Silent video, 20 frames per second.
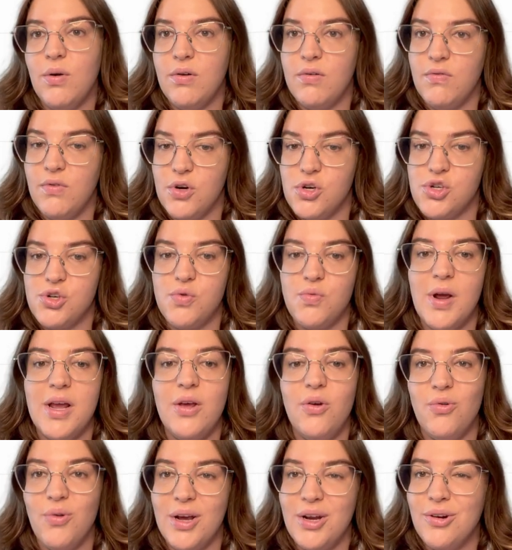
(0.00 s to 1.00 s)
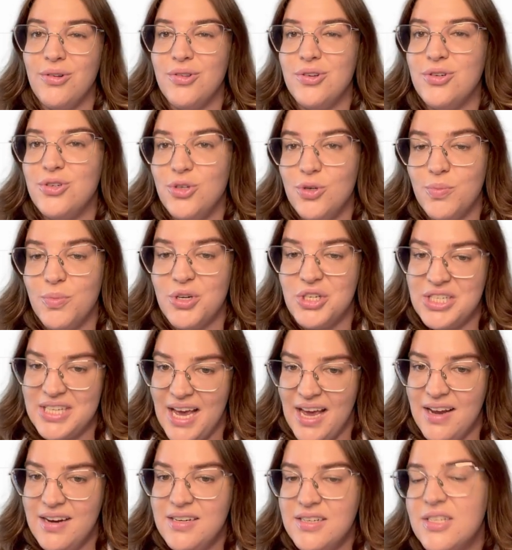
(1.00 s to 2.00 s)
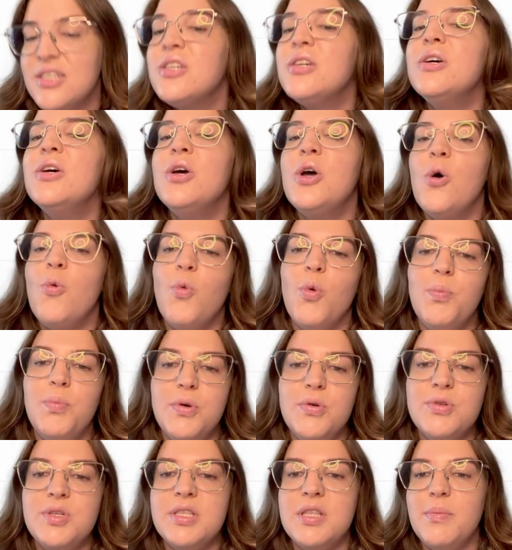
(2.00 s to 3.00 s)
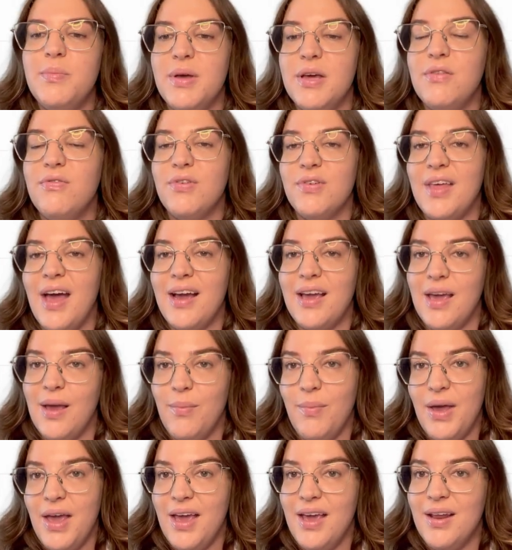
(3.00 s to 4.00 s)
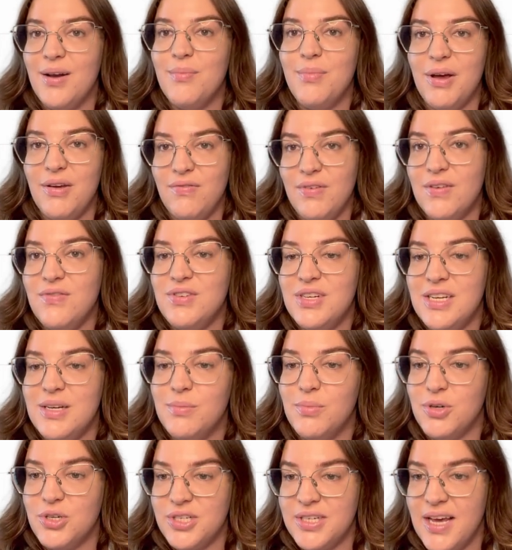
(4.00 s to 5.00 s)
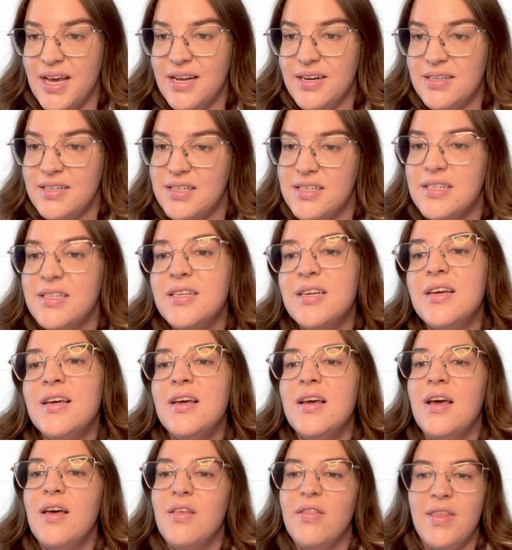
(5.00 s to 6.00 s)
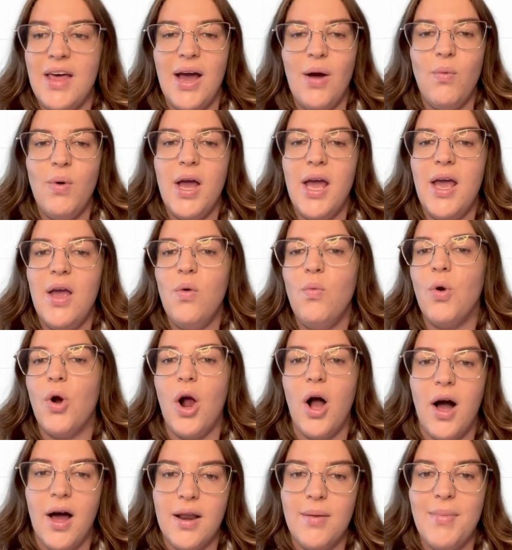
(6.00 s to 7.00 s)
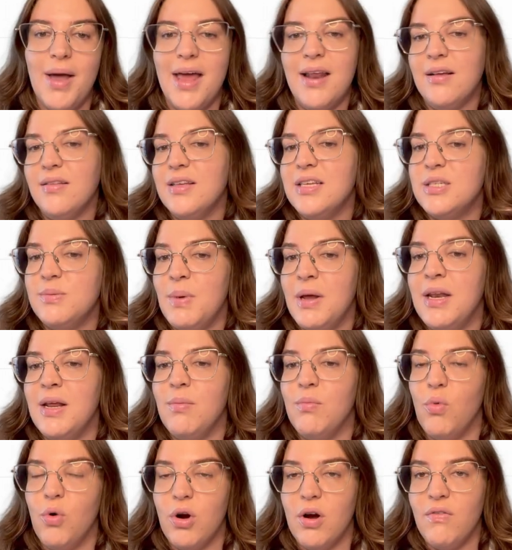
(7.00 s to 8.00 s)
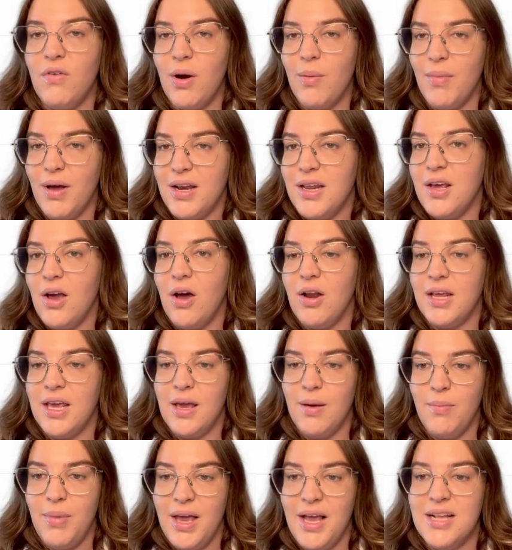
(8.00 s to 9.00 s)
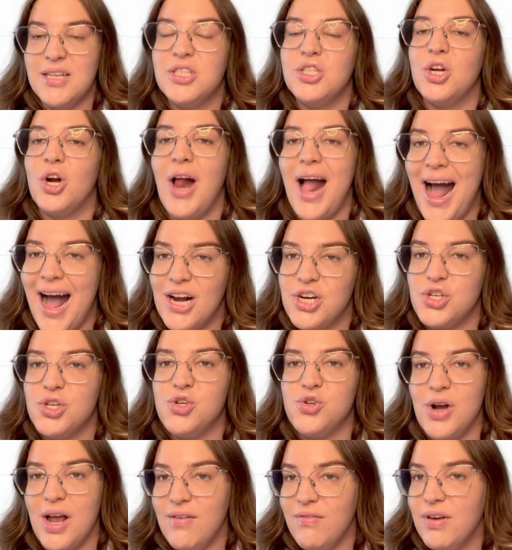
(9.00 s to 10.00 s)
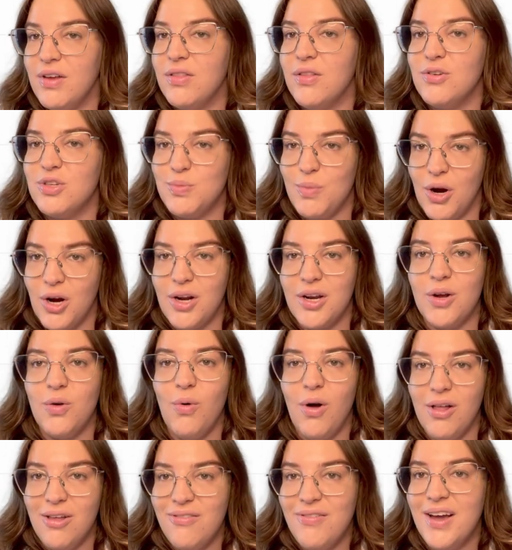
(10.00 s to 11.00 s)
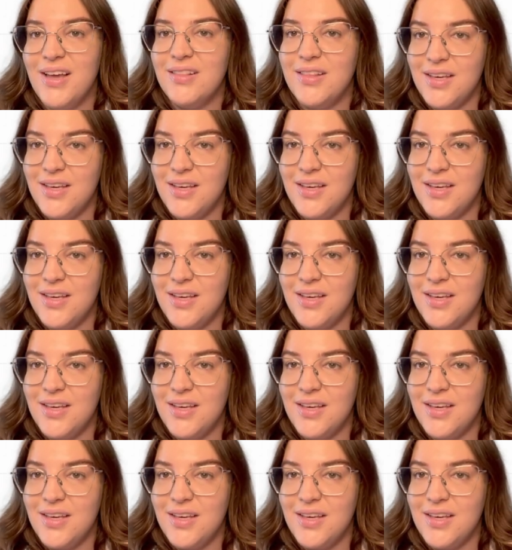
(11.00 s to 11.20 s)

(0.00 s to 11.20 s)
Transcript: conversion rate greater than 2%, we'll boost the bid for that campaign by 15%. That way, we're automatically spending more of our money on campaigns that are actually driving those marketing qualified